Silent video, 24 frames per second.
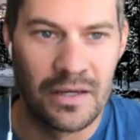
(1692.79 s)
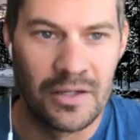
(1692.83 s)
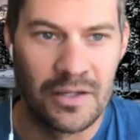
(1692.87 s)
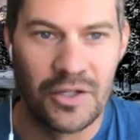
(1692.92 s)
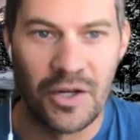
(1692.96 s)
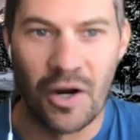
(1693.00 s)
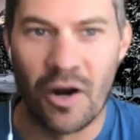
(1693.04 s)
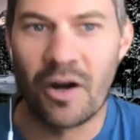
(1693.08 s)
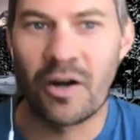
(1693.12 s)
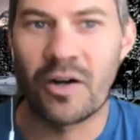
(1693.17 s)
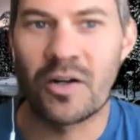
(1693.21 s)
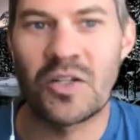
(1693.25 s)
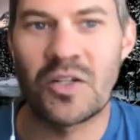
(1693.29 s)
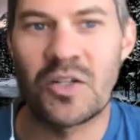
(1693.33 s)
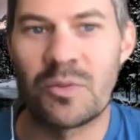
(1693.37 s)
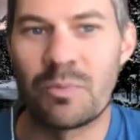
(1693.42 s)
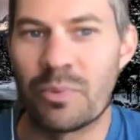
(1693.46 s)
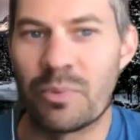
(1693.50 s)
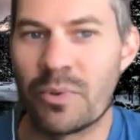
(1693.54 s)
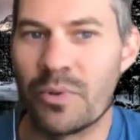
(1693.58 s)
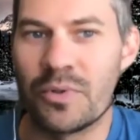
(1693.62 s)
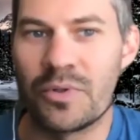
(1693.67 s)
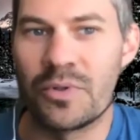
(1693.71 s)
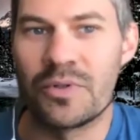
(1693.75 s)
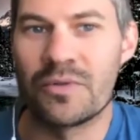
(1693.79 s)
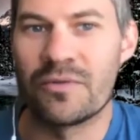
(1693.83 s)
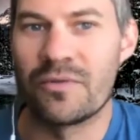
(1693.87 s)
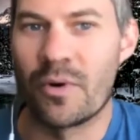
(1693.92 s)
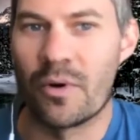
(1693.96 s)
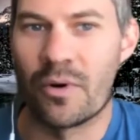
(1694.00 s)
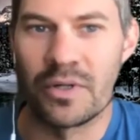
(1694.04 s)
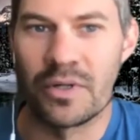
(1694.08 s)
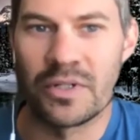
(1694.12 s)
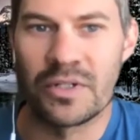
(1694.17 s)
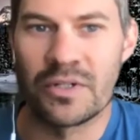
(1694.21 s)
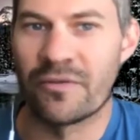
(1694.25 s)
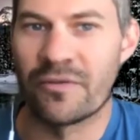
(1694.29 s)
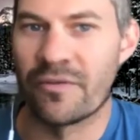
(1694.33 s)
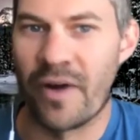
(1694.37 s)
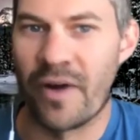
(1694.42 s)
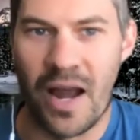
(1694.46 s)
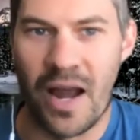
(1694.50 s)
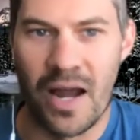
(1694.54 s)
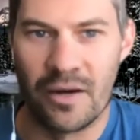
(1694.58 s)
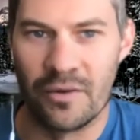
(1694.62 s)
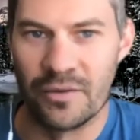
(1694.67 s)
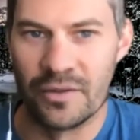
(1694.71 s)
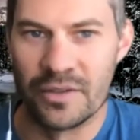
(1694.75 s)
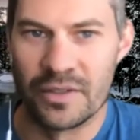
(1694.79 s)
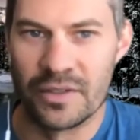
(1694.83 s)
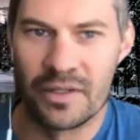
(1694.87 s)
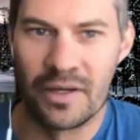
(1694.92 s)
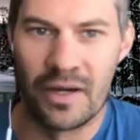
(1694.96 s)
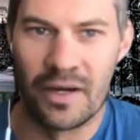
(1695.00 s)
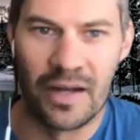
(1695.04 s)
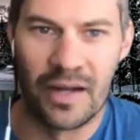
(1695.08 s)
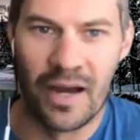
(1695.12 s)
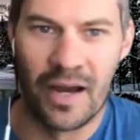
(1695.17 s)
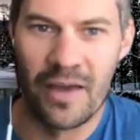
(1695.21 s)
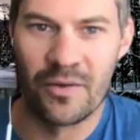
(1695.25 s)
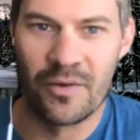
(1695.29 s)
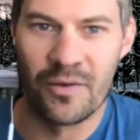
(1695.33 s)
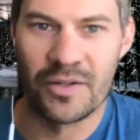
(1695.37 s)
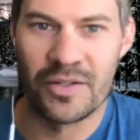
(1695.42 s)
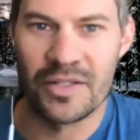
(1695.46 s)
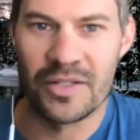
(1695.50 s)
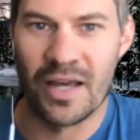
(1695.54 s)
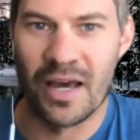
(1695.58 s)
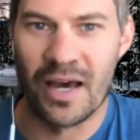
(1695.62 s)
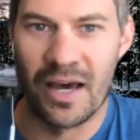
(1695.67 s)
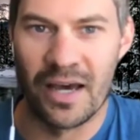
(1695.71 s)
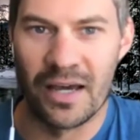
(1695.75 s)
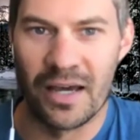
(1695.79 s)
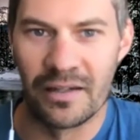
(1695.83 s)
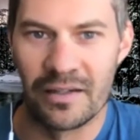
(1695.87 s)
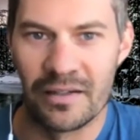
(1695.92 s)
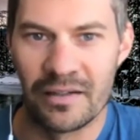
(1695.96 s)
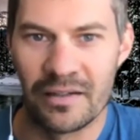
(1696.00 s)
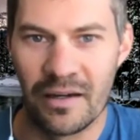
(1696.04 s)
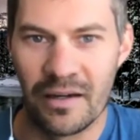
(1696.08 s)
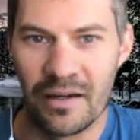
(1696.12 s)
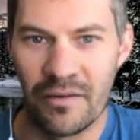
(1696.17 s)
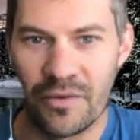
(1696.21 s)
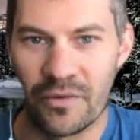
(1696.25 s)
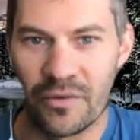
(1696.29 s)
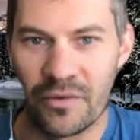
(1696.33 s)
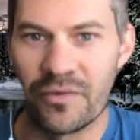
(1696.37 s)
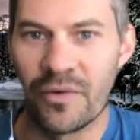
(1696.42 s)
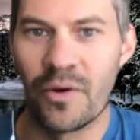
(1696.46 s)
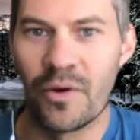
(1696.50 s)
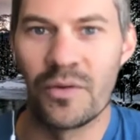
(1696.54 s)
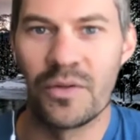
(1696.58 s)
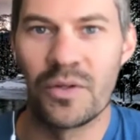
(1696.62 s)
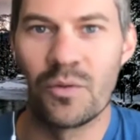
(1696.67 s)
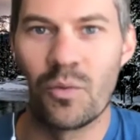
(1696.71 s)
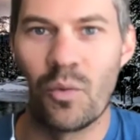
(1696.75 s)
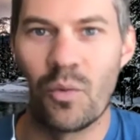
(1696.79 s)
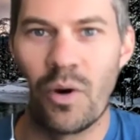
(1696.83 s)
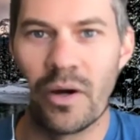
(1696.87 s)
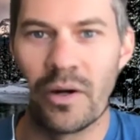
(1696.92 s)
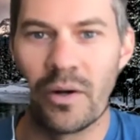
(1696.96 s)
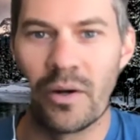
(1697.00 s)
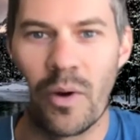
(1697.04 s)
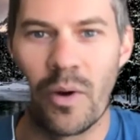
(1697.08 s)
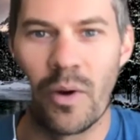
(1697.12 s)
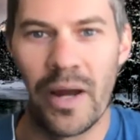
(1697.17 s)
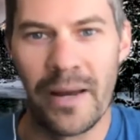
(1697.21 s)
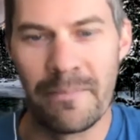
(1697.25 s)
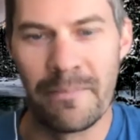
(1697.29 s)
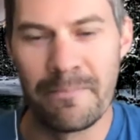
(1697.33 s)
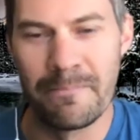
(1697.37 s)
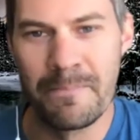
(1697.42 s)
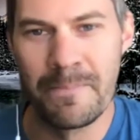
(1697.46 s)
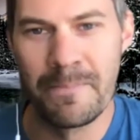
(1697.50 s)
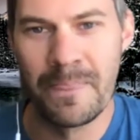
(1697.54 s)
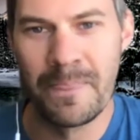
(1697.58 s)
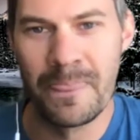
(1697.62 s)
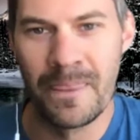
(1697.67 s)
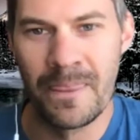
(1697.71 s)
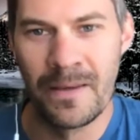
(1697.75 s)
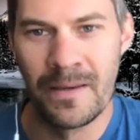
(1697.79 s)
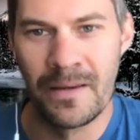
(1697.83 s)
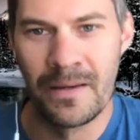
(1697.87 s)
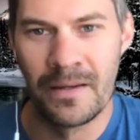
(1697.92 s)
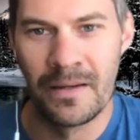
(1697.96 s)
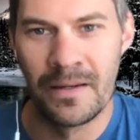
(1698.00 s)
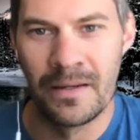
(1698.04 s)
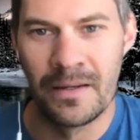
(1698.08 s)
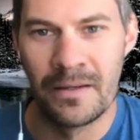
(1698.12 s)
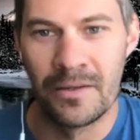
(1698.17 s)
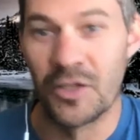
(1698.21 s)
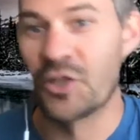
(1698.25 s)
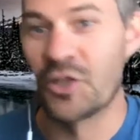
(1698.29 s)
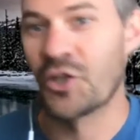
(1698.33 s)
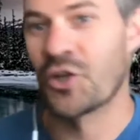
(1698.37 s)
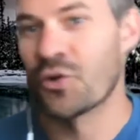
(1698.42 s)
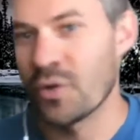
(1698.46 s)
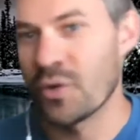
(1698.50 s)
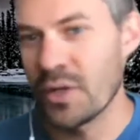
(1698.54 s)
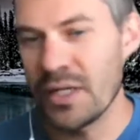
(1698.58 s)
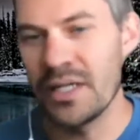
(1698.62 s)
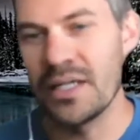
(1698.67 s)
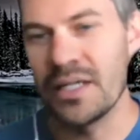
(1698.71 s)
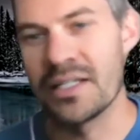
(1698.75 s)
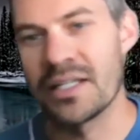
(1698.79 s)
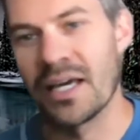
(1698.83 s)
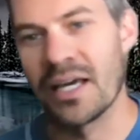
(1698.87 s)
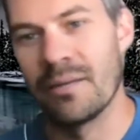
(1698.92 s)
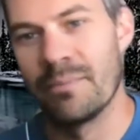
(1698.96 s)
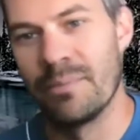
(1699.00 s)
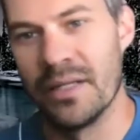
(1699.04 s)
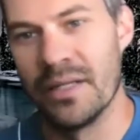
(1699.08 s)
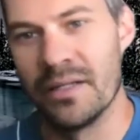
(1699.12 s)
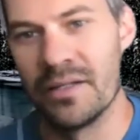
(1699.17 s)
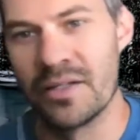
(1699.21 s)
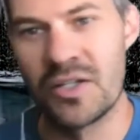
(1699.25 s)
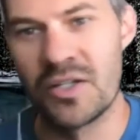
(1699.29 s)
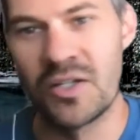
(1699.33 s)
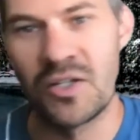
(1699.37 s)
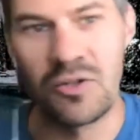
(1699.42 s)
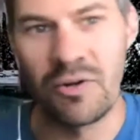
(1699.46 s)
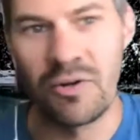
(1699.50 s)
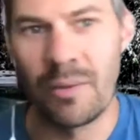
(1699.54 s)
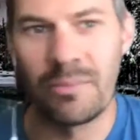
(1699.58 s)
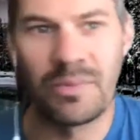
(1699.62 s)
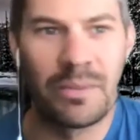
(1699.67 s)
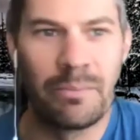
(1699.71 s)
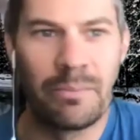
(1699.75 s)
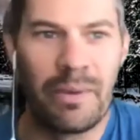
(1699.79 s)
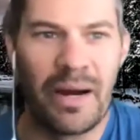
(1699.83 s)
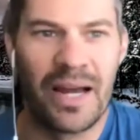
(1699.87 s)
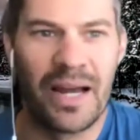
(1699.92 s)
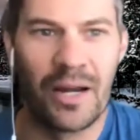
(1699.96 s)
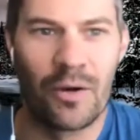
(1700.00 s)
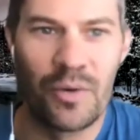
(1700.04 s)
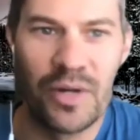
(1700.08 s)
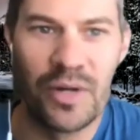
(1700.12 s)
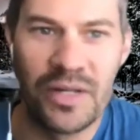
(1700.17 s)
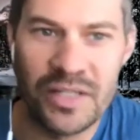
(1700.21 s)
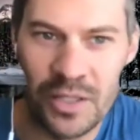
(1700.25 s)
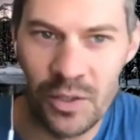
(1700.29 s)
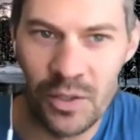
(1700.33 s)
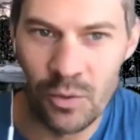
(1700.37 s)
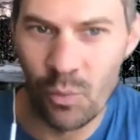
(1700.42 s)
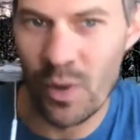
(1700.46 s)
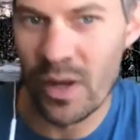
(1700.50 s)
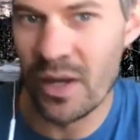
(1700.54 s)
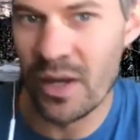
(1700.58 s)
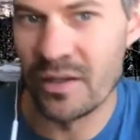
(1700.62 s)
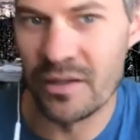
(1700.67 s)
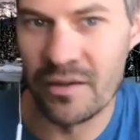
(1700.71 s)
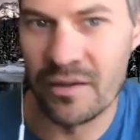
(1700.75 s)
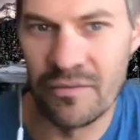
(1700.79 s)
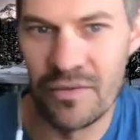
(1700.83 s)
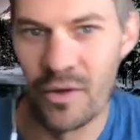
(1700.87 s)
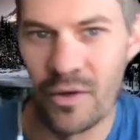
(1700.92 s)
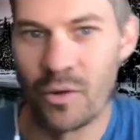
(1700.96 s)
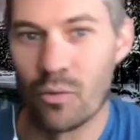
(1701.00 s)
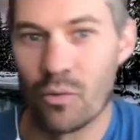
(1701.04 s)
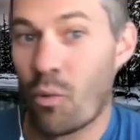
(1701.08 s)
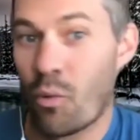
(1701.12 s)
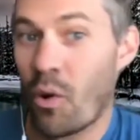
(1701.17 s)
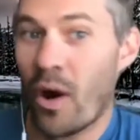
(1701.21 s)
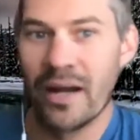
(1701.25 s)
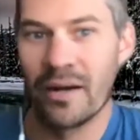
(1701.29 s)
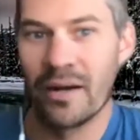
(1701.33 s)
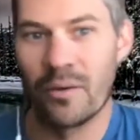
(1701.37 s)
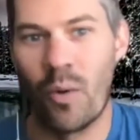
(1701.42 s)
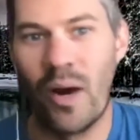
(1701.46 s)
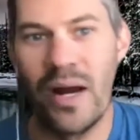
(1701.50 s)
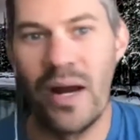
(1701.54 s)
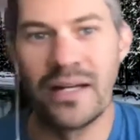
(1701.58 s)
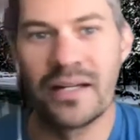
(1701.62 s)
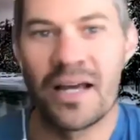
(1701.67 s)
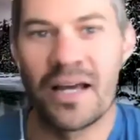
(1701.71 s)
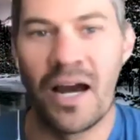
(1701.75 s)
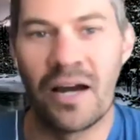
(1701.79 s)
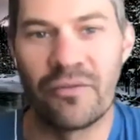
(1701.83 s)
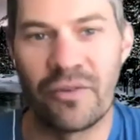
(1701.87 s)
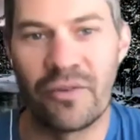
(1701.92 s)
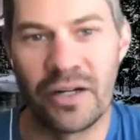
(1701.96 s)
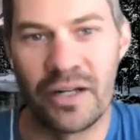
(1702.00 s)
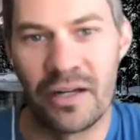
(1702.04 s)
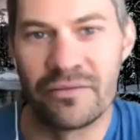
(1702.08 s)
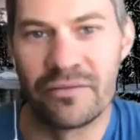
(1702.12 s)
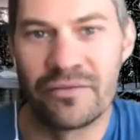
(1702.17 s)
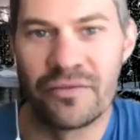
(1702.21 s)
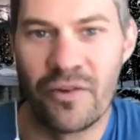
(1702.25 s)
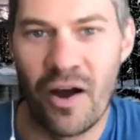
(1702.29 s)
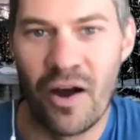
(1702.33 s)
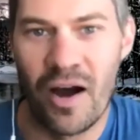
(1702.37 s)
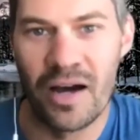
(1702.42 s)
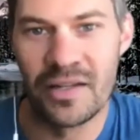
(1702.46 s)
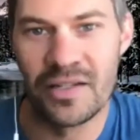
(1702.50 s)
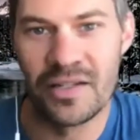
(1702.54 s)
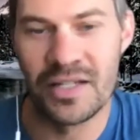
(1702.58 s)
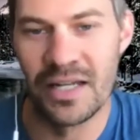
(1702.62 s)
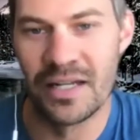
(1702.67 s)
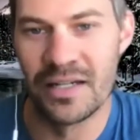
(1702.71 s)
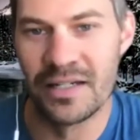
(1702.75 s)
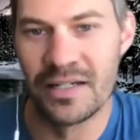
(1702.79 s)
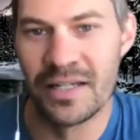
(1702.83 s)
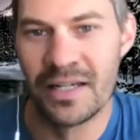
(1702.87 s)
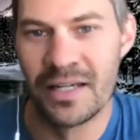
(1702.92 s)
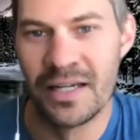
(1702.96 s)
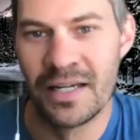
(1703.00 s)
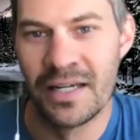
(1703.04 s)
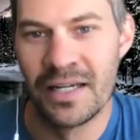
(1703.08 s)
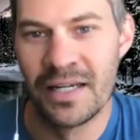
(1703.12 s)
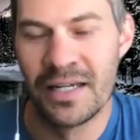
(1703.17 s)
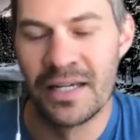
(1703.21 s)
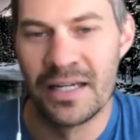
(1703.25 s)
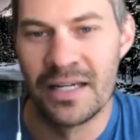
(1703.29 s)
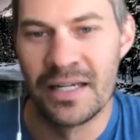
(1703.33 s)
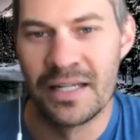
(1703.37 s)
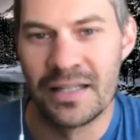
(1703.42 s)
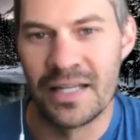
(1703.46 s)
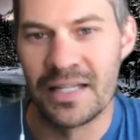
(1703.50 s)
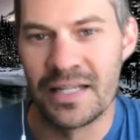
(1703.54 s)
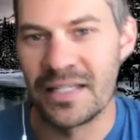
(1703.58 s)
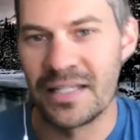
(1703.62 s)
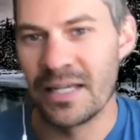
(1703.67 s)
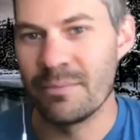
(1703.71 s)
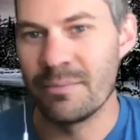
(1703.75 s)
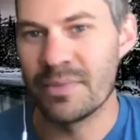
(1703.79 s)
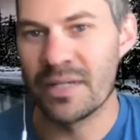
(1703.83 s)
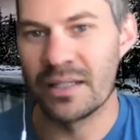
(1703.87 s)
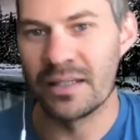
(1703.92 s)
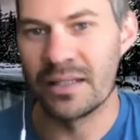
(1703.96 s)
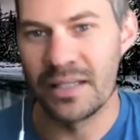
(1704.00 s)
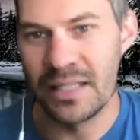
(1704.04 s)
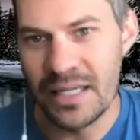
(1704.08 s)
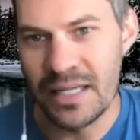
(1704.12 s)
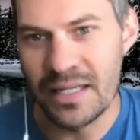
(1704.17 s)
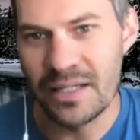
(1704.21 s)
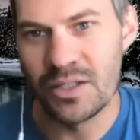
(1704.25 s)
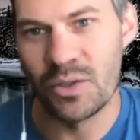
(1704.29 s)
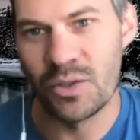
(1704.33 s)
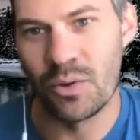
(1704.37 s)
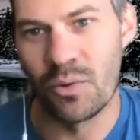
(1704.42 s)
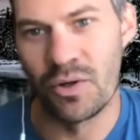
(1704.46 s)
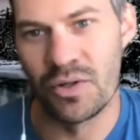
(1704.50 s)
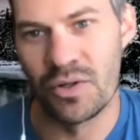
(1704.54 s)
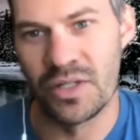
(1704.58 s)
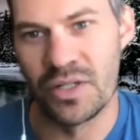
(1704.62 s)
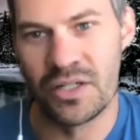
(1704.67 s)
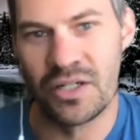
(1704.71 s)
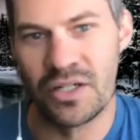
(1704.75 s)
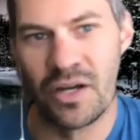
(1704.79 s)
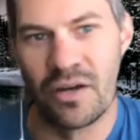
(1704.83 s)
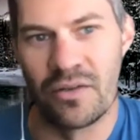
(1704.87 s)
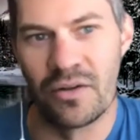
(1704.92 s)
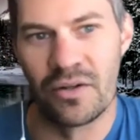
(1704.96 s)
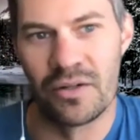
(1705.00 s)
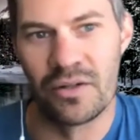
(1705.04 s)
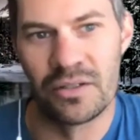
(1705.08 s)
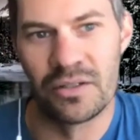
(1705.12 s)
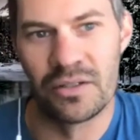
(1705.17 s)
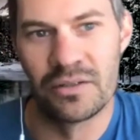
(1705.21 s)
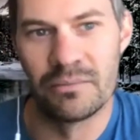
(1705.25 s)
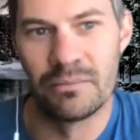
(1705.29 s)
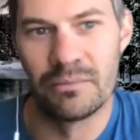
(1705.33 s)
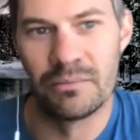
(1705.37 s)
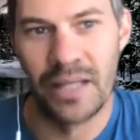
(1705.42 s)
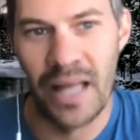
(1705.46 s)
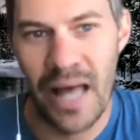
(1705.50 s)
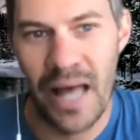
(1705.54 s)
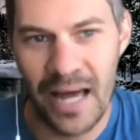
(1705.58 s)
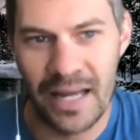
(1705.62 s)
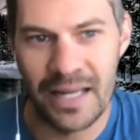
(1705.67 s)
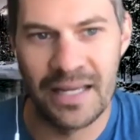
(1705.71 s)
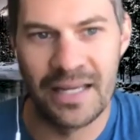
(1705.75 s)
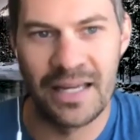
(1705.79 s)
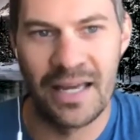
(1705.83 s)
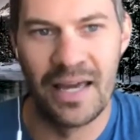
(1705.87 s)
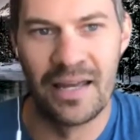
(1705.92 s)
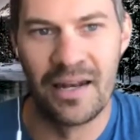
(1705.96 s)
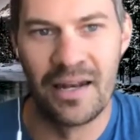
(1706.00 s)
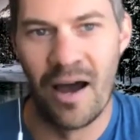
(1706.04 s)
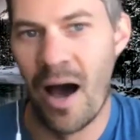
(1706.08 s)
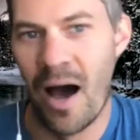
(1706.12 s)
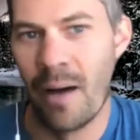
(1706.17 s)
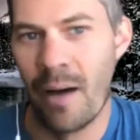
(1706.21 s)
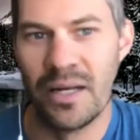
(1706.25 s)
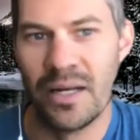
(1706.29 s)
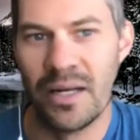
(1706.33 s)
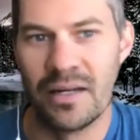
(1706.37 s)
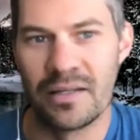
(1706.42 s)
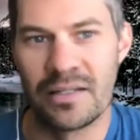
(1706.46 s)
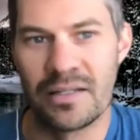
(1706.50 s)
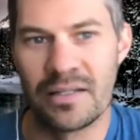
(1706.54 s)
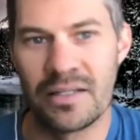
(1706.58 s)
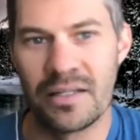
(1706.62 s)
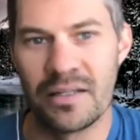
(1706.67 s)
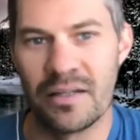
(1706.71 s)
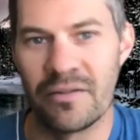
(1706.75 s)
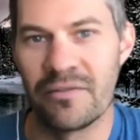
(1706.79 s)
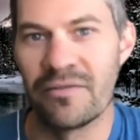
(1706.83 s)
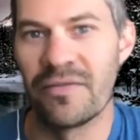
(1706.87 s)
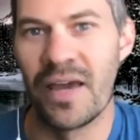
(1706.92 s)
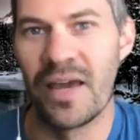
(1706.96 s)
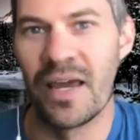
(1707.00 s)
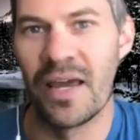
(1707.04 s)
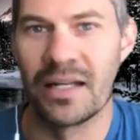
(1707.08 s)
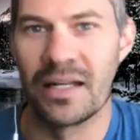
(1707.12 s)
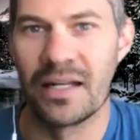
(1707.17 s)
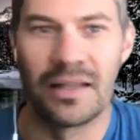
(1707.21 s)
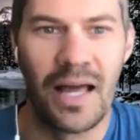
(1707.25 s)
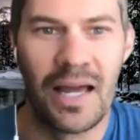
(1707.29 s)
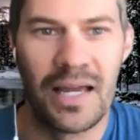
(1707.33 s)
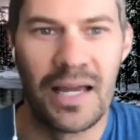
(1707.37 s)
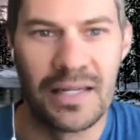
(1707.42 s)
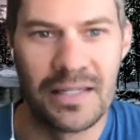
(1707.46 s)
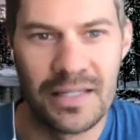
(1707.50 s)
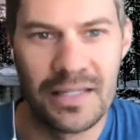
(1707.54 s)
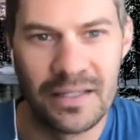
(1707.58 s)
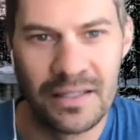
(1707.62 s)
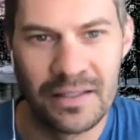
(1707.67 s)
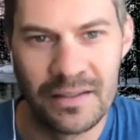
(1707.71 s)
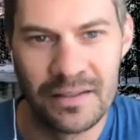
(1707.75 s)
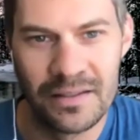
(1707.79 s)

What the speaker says: Dark spruce forest frowned on either side of the frozen waterway. The trees had been stripped by a recent wind of their white covering of frost, and they seemed to lean towards each other, black and ominous in the fading light.